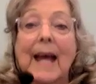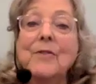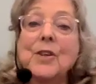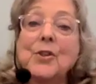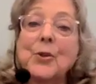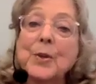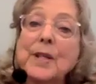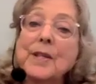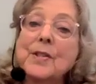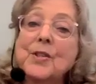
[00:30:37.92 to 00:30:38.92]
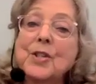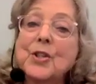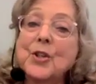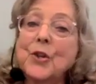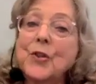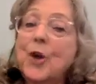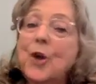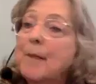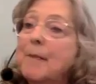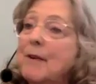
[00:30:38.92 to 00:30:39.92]
And the trees she
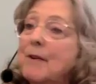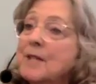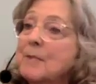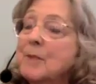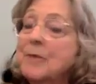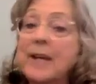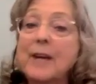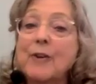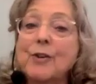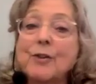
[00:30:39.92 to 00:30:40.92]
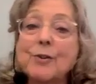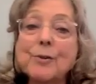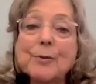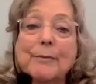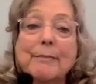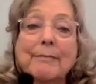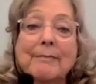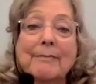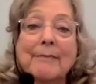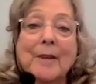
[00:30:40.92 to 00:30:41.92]
thought about seemed to thank her too.
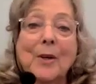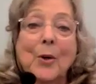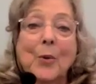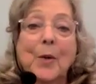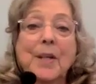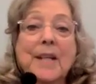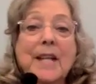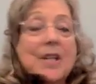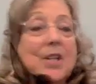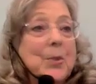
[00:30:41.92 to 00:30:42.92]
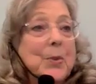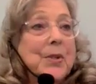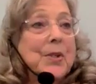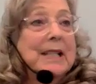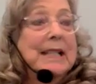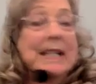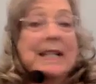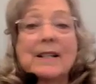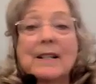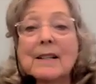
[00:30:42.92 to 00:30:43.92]
One day she was
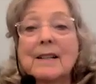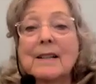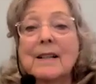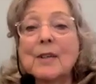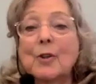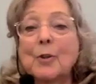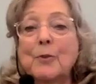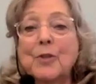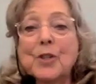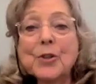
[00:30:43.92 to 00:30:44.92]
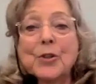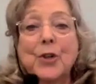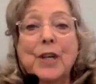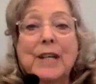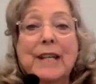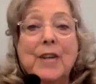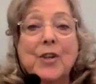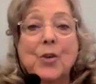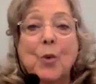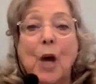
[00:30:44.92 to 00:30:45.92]
leading a group of children on a
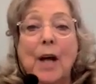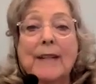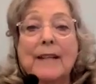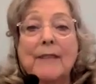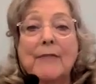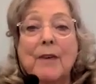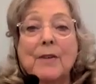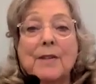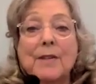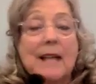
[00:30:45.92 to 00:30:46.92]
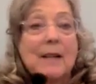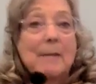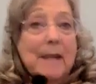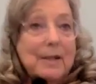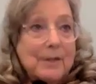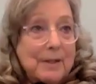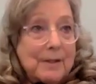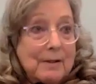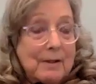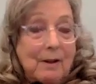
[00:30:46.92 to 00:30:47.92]
nature walk and they found a salamander
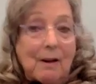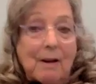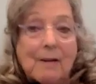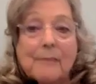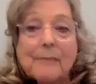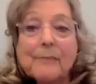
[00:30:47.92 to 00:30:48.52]
under a log.